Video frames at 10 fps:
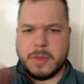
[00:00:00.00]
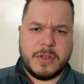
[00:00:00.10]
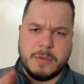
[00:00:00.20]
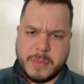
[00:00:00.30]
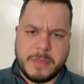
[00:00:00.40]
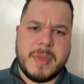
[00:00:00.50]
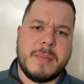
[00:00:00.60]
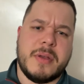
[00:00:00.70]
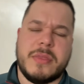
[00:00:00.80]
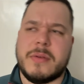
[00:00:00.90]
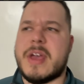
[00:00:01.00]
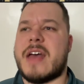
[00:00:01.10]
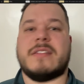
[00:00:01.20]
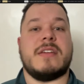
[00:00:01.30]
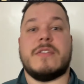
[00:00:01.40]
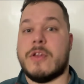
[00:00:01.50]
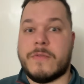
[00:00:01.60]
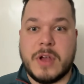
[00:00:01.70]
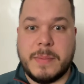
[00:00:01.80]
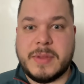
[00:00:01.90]
month by month, asking,
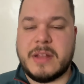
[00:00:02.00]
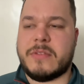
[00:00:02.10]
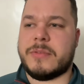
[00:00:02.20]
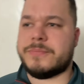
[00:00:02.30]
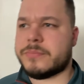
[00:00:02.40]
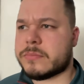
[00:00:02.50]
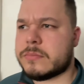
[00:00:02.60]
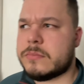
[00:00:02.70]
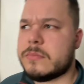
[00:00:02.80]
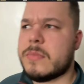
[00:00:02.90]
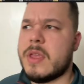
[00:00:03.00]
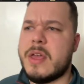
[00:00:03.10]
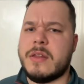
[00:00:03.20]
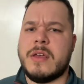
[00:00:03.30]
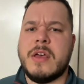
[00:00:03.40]
for updates. And